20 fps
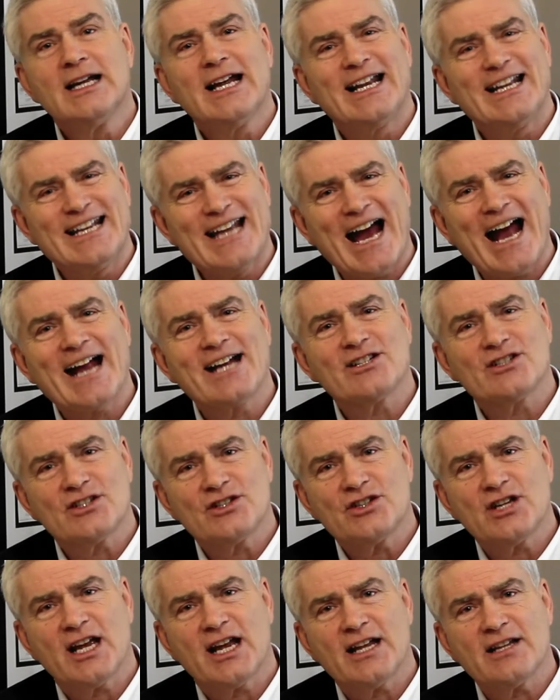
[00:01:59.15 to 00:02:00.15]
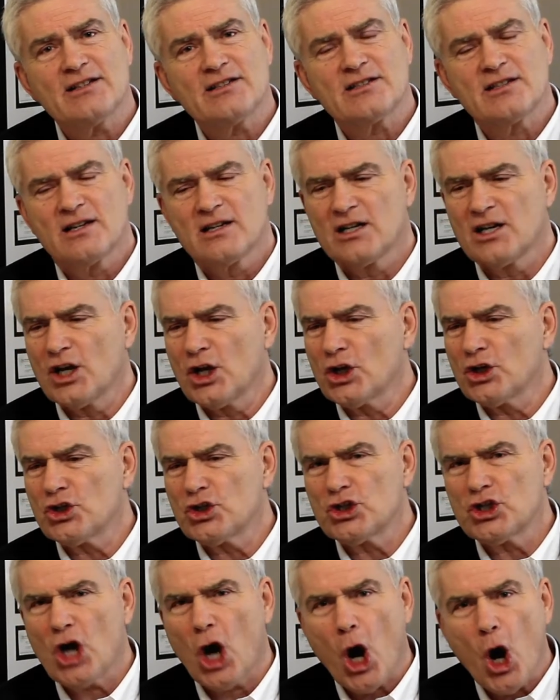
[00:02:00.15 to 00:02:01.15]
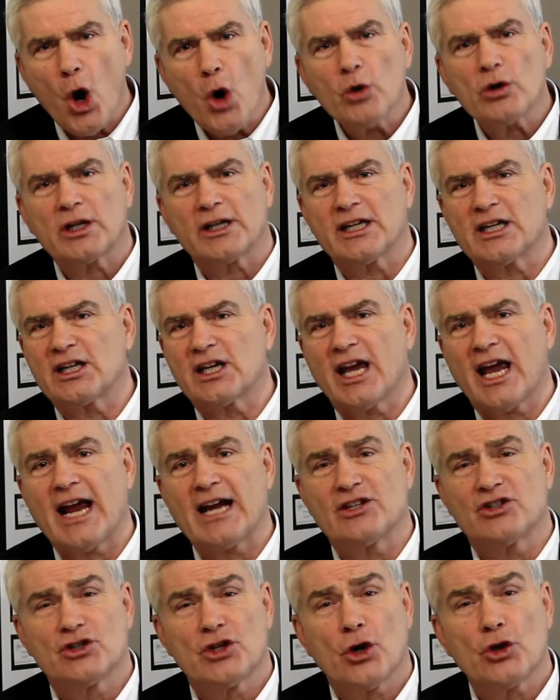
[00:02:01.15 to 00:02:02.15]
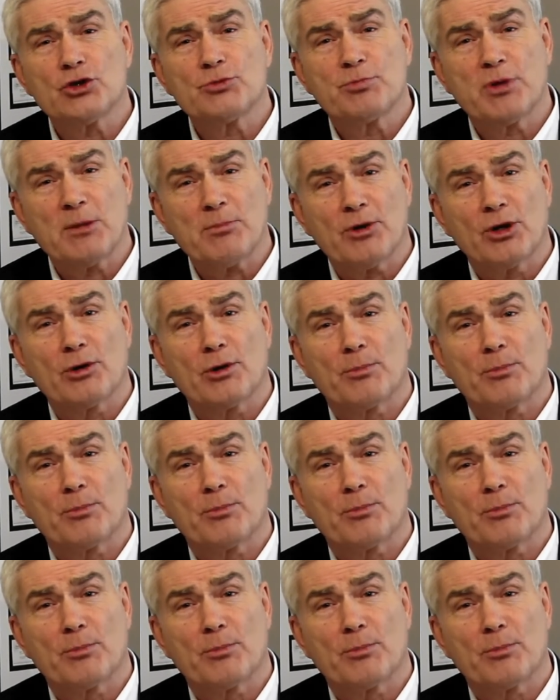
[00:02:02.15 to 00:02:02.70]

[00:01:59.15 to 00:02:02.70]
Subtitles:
9s and 10s, totally engaged. Those people are